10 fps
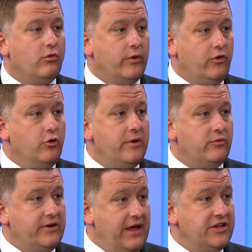recruitment and
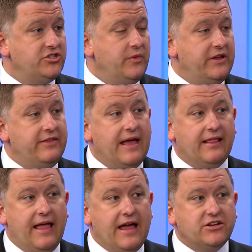retention. We did that
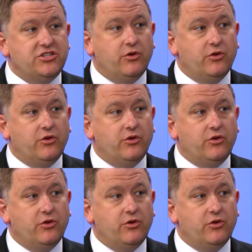last year